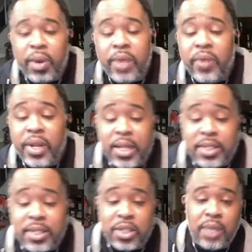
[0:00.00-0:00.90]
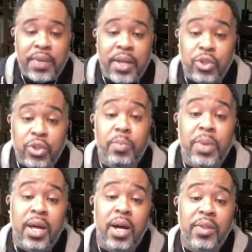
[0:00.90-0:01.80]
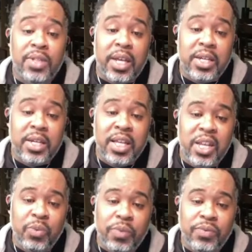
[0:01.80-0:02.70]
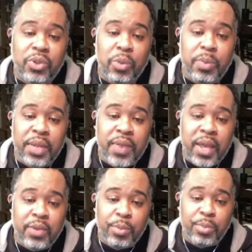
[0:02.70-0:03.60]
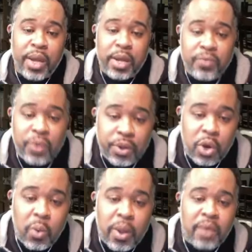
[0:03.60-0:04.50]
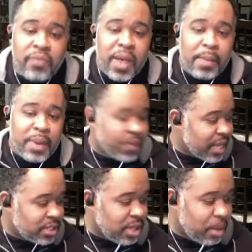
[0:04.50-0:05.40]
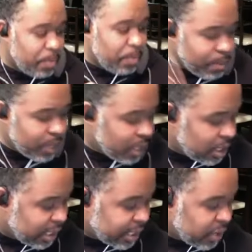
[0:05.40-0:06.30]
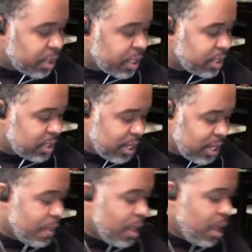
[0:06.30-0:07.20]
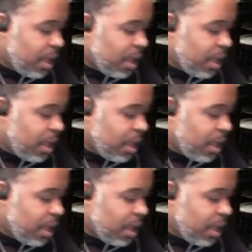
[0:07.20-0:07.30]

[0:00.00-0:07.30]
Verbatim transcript: for, and listen, y'all, there's so many others that are dealing with so many things. We're praying for the Noel family. I think I saw Pamela on, on here today.